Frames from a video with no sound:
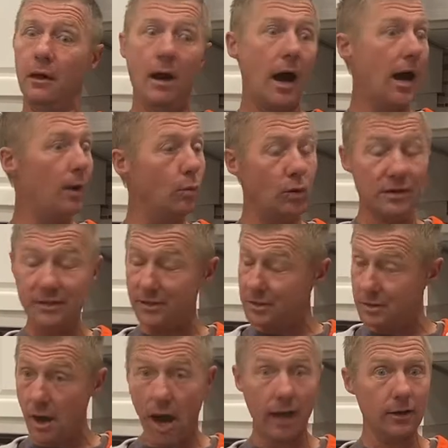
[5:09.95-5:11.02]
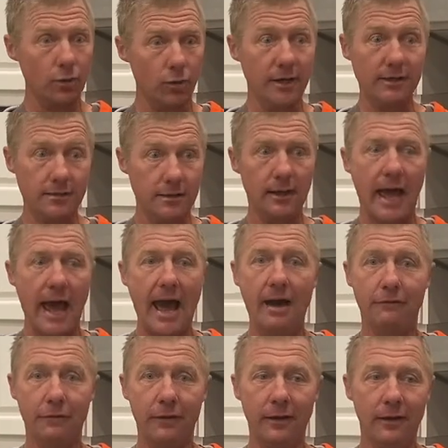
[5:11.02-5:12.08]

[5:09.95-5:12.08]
I was not going to laugh.